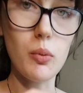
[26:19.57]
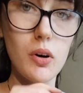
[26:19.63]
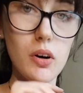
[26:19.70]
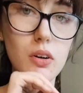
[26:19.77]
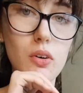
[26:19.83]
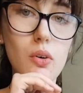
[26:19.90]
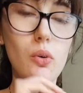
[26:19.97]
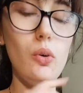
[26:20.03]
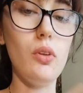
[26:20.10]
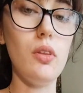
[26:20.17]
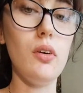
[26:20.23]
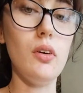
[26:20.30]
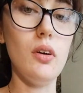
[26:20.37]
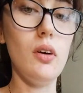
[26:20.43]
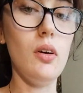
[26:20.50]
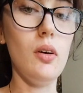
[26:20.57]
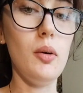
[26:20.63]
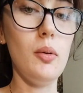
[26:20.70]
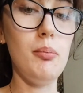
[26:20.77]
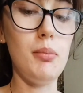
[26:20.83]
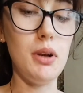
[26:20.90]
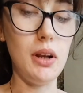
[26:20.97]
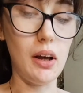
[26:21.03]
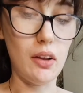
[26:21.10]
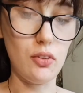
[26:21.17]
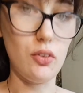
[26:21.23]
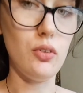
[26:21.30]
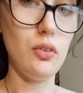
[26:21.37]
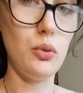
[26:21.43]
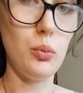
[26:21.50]
one or the
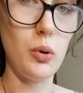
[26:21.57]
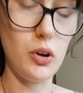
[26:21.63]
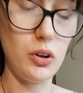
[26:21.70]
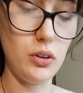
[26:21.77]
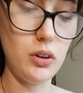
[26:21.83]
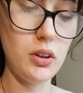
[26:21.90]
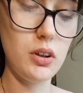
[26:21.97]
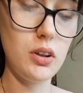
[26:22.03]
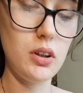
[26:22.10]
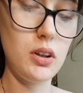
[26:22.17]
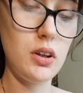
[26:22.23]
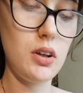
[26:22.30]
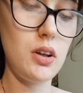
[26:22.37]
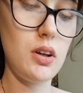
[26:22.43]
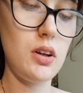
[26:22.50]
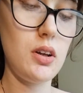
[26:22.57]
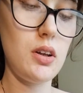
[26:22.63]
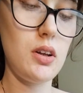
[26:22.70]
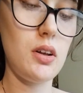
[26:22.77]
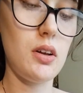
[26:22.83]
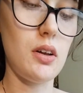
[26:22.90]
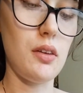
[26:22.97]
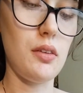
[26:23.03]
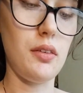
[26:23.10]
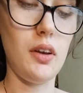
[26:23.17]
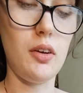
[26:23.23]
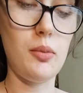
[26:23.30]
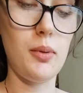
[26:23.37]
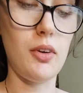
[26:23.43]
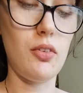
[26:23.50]
bedazzled one, I think,
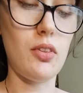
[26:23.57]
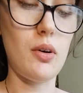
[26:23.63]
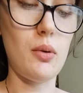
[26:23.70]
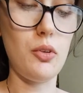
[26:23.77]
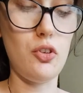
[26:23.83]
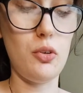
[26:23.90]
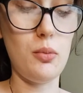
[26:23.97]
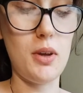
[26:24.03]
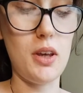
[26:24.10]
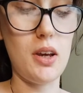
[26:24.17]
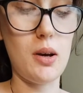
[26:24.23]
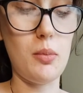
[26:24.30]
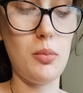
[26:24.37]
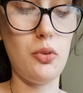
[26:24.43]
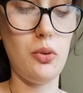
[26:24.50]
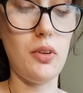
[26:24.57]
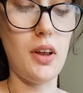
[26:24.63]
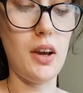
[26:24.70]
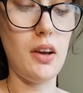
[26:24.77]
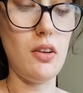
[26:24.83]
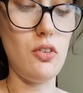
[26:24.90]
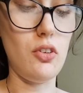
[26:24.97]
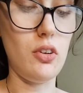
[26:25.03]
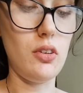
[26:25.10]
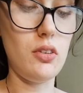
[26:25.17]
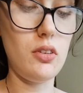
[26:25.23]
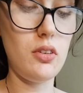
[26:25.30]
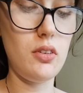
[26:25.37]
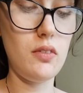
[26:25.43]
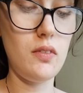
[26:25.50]
because that one took me absolutely
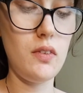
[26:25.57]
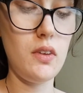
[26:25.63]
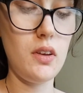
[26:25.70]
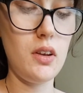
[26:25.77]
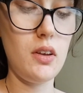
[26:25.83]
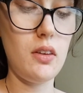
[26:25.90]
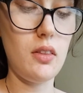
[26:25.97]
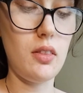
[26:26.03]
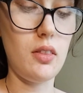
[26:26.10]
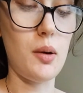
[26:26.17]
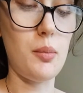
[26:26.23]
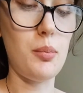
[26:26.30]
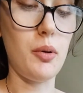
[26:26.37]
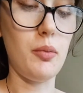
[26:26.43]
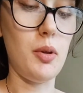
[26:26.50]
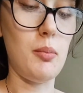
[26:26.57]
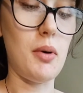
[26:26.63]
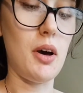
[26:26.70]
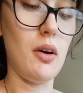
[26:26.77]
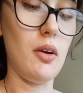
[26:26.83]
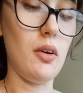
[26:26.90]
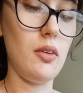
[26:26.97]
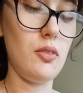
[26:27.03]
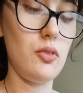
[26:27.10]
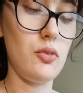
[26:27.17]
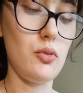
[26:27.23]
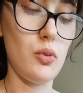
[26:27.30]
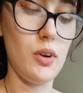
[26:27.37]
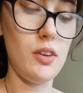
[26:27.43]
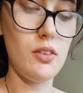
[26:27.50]
ages. They're probably my
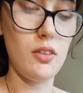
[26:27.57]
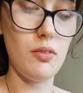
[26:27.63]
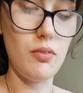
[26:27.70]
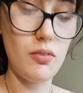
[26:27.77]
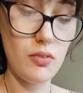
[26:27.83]
recent